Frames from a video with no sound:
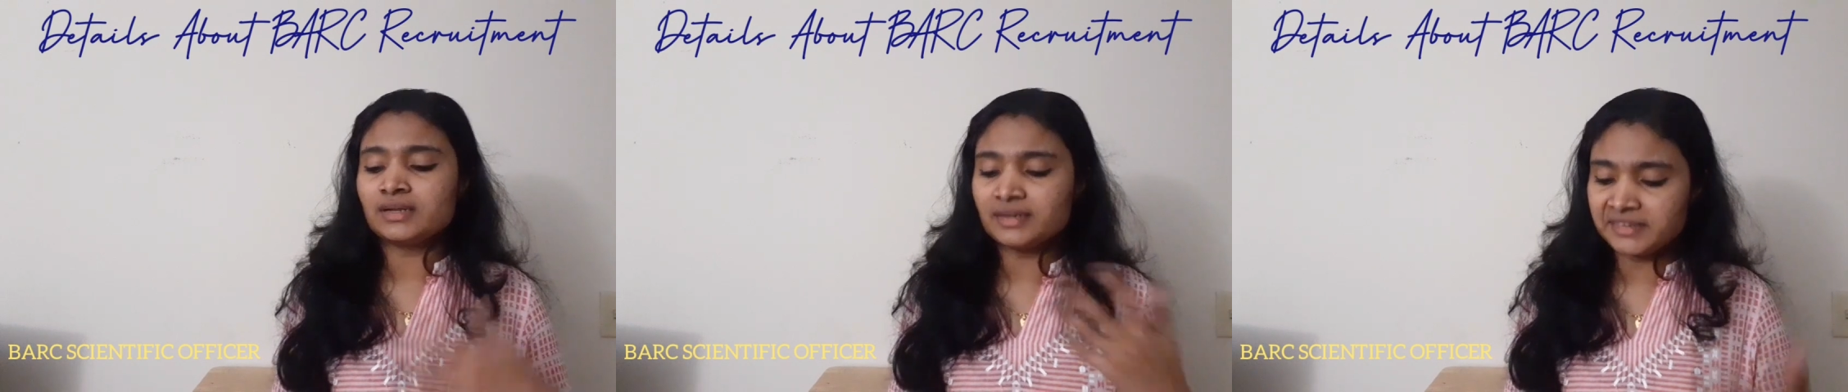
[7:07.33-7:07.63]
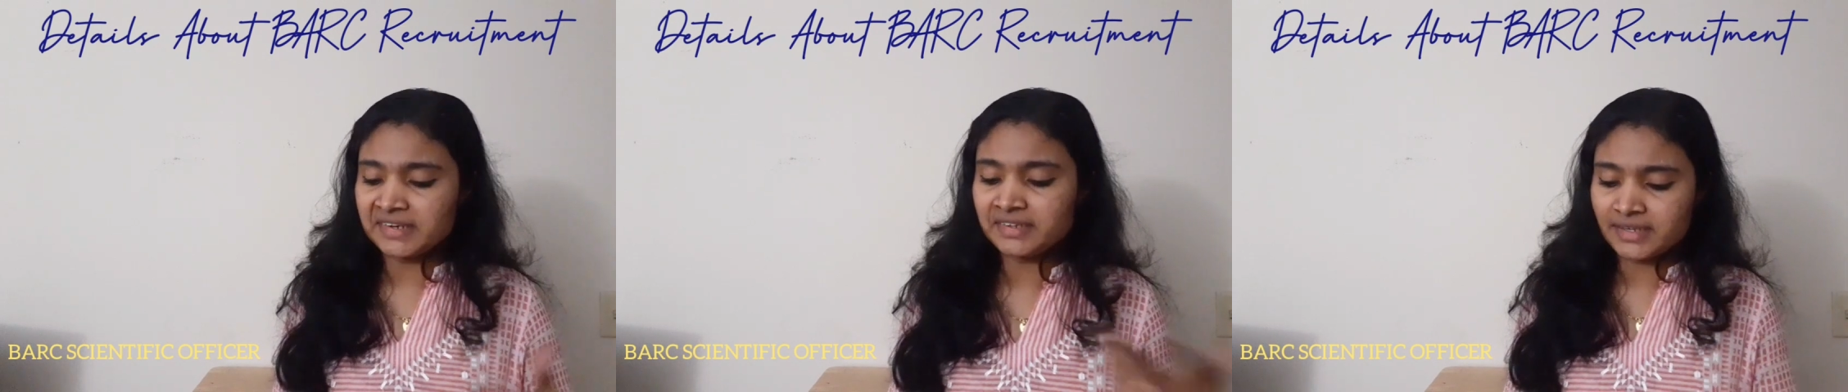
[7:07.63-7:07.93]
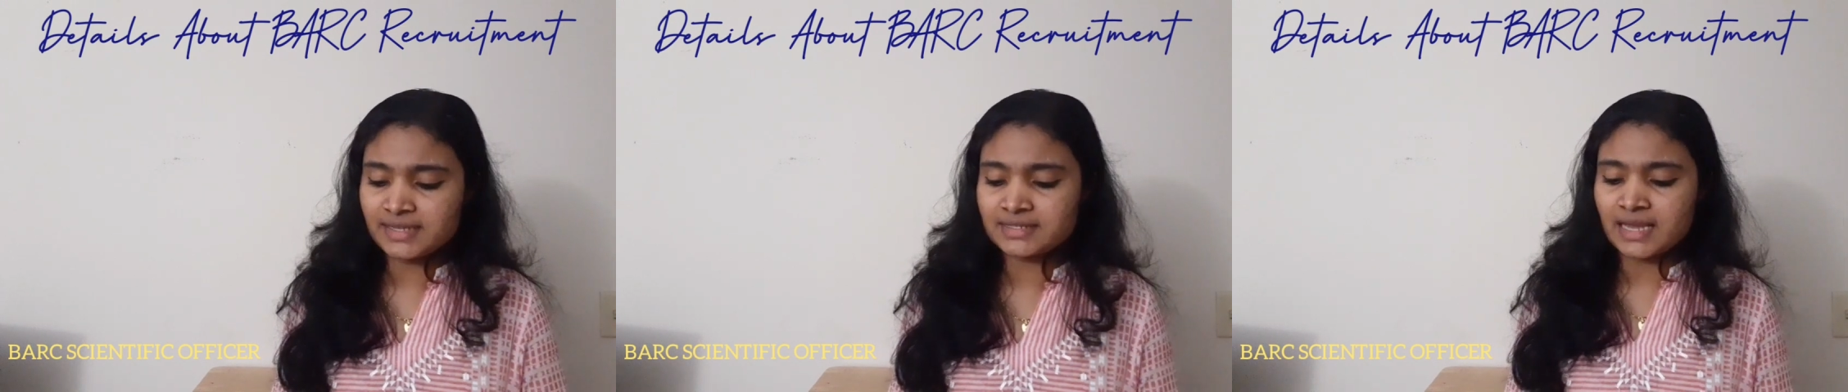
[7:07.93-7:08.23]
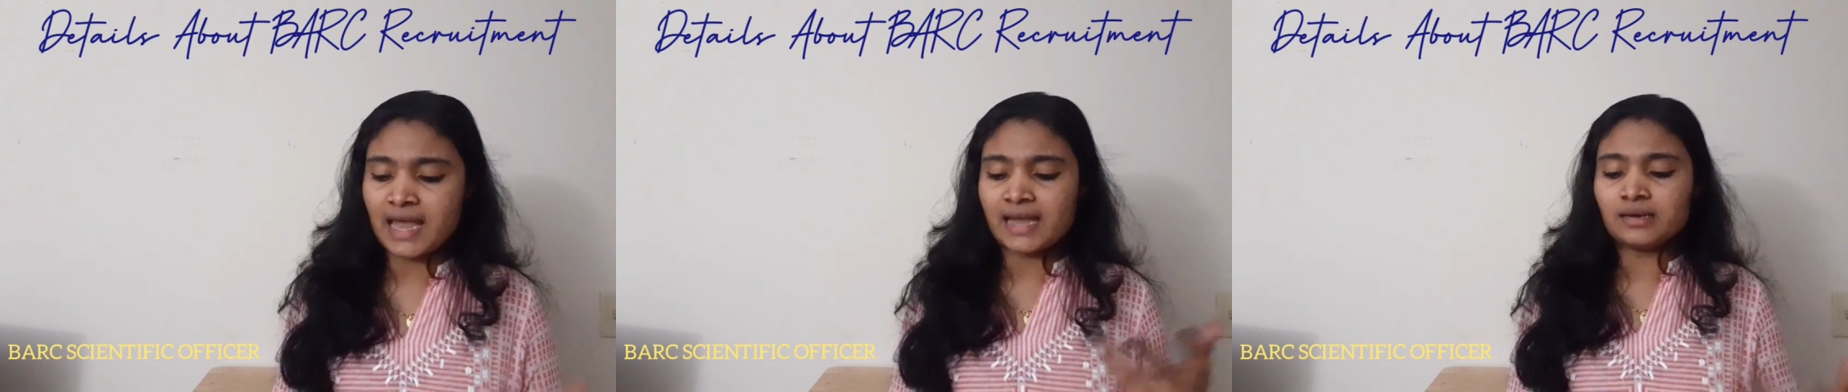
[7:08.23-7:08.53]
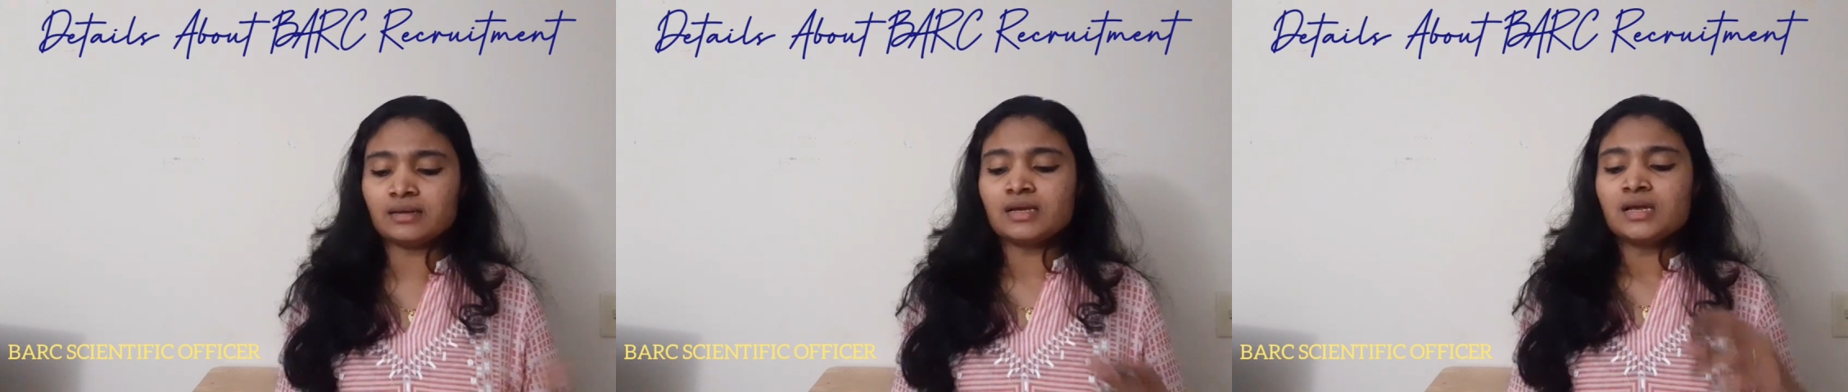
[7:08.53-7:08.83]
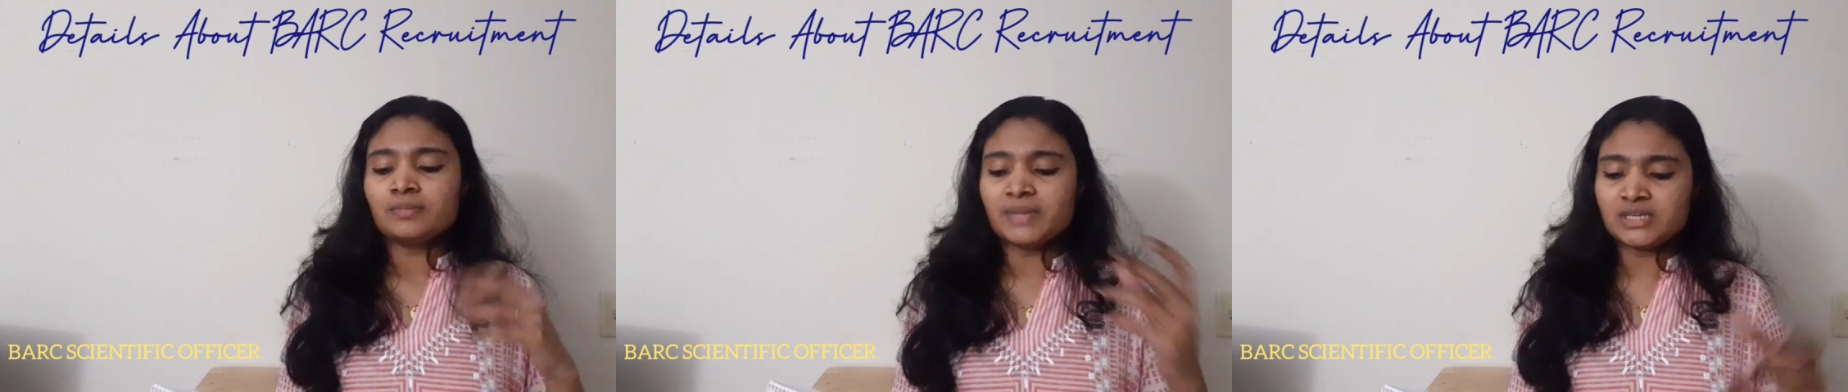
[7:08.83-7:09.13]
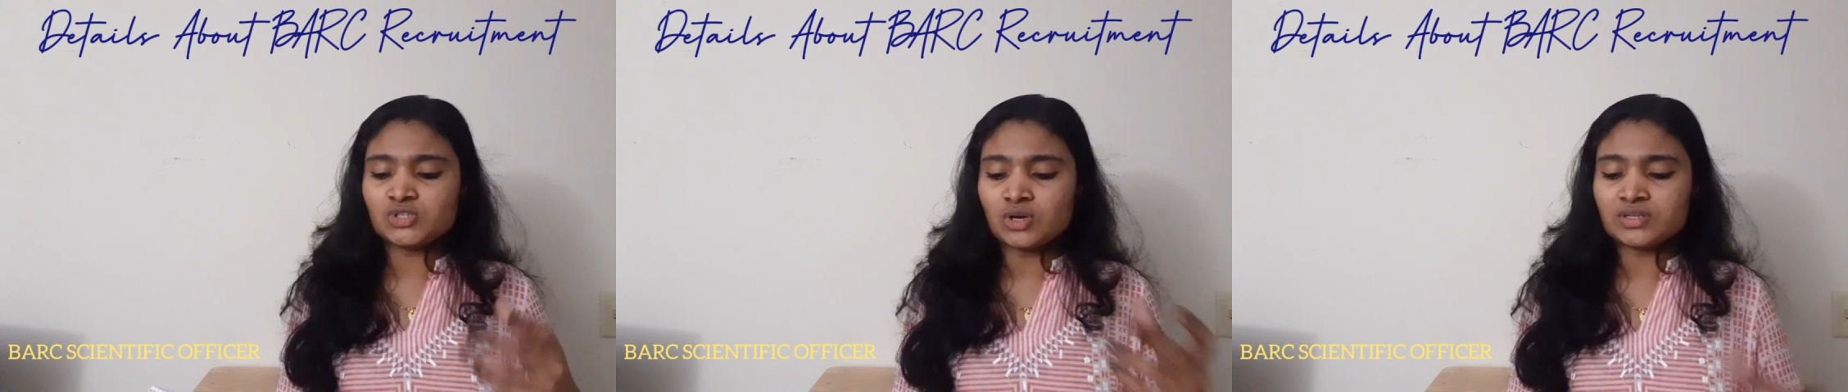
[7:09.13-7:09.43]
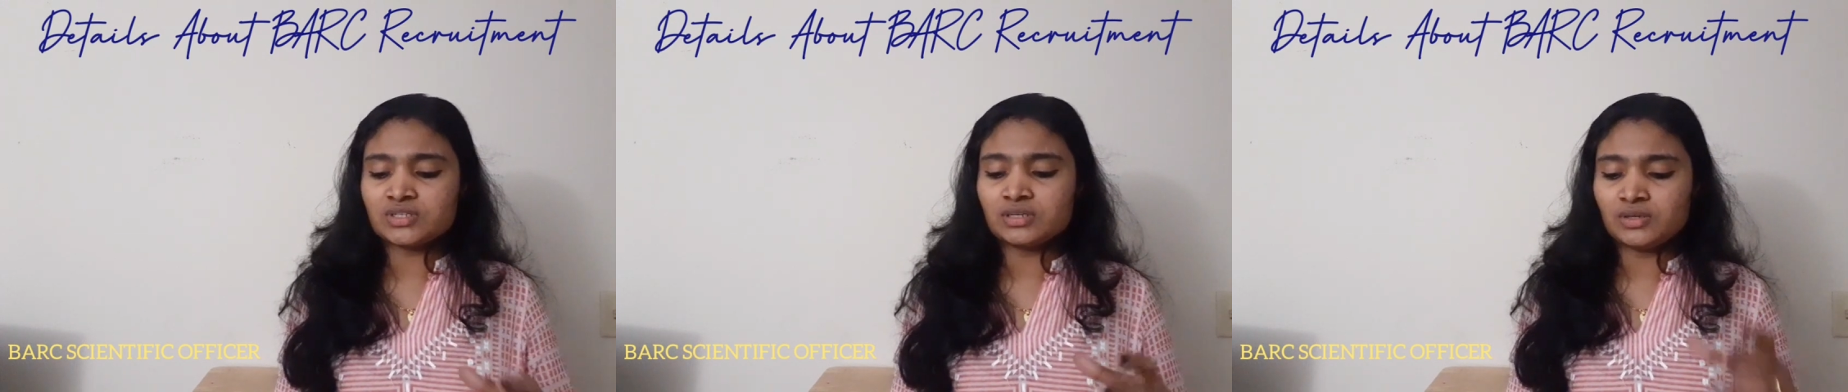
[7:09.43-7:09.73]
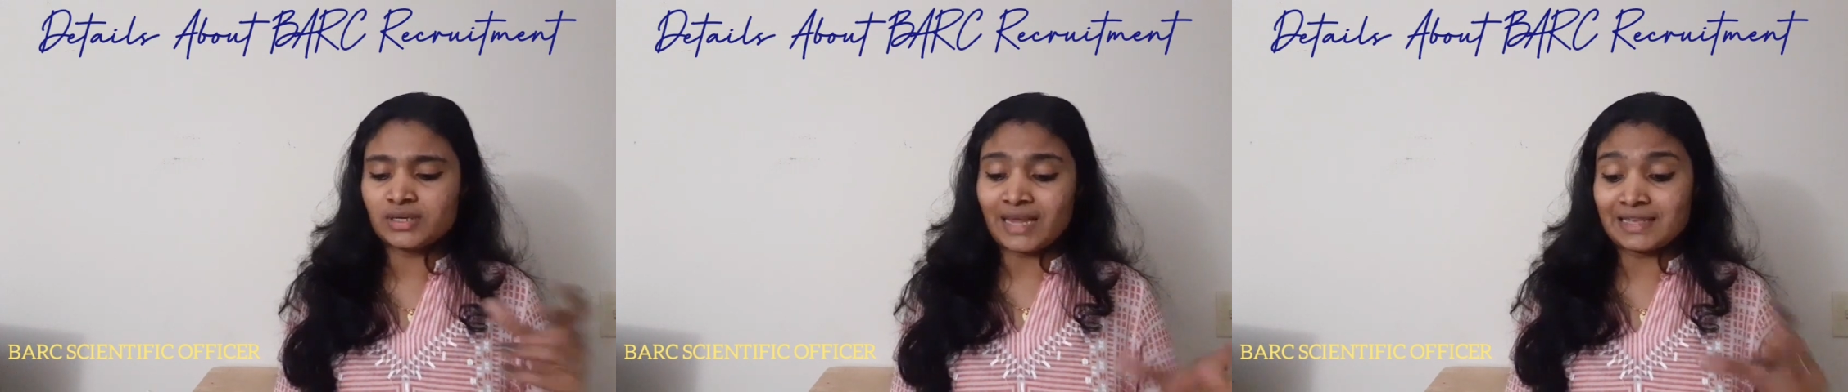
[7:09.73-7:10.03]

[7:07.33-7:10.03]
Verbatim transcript: written test and based on your